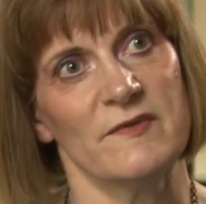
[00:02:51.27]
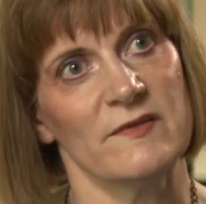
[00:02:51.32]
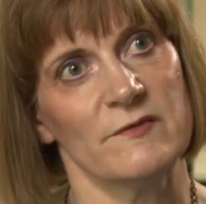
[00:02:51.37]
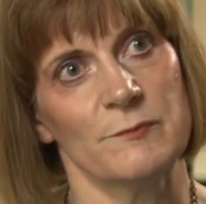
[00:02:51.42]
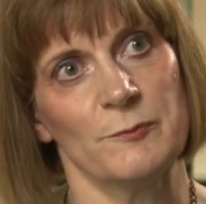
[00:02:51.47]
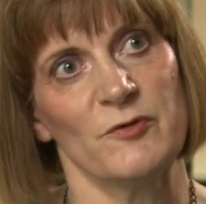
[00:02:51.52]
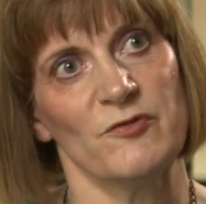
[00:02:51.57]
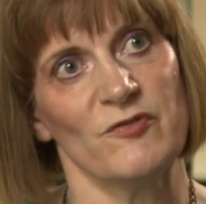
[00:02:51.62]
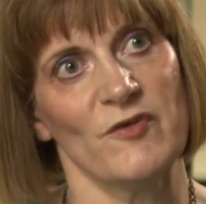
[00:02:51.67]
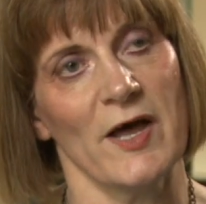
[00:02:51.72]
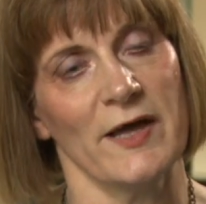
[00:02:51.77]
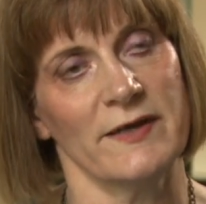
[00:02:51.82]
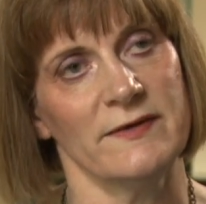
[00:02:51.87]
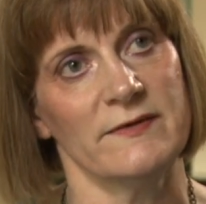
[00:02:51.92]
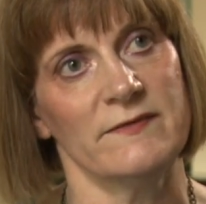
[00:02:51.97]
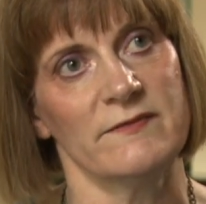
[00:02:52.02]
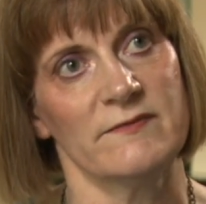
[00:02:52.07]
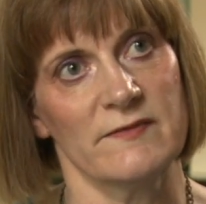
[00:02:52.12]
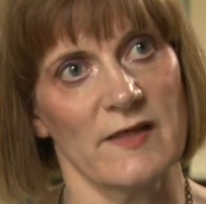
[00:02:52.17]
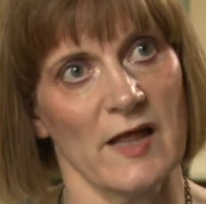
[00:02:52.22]
it's
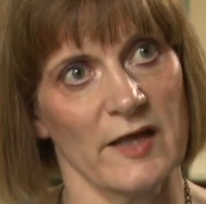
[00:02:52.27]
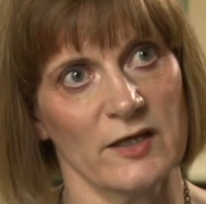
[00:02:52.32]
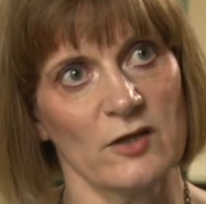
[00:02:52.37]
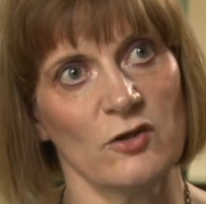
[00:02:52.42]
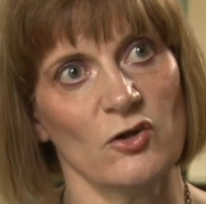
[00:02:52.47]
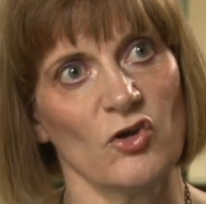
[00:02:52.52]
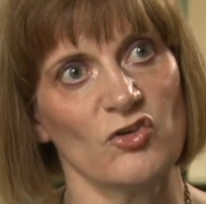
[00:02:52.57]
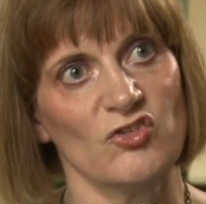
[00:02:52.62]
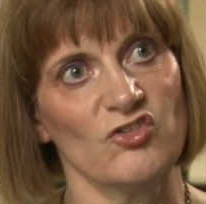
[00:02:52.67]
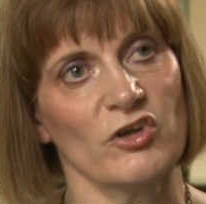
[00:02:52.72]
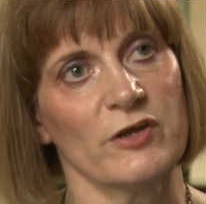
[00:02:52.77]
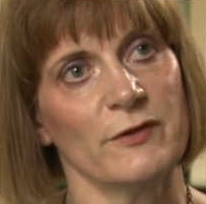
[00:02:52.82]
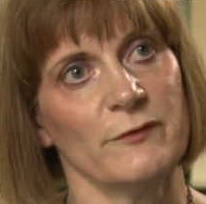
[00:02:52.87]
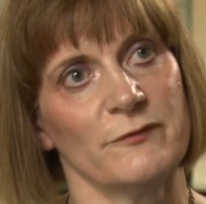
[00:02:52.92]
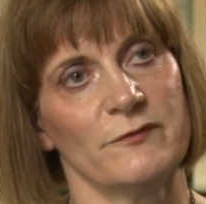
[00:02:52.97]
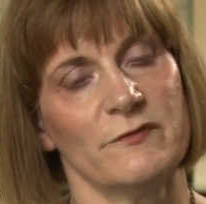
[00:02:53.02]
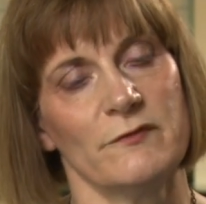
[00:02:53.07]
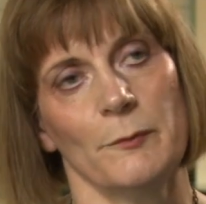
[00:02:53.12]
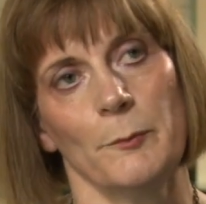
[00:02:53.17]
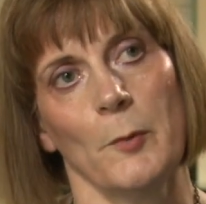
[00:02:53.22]
providing psychological
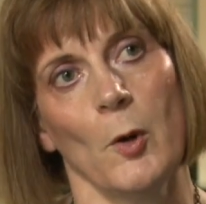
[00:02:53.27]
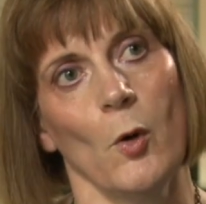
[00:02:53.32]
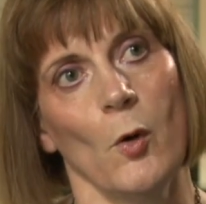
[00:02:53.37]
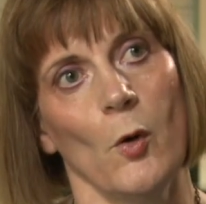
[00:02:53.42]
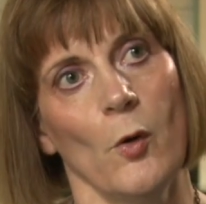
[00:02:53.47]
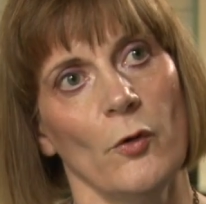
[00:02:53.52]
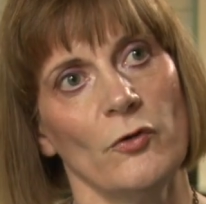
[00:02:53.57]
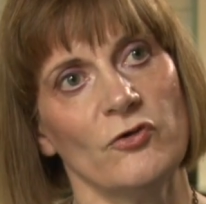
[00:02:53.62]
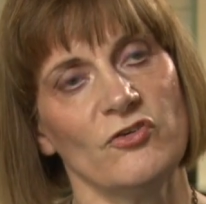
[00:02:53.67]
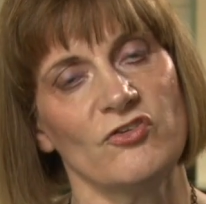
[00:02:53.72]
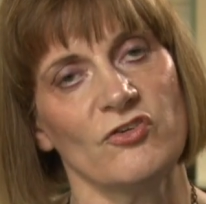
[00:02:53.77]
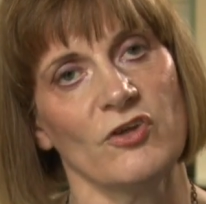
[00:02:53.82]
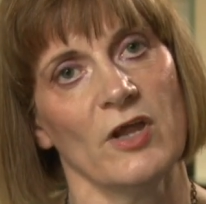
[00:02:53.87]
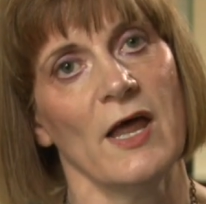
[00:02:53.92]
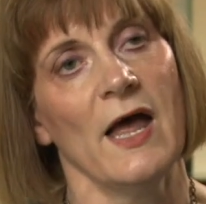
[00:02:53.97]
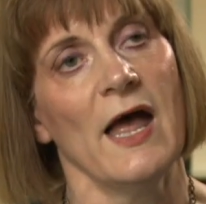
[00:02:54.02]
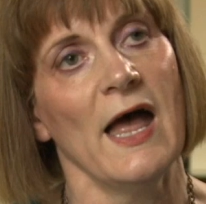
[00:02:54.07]
support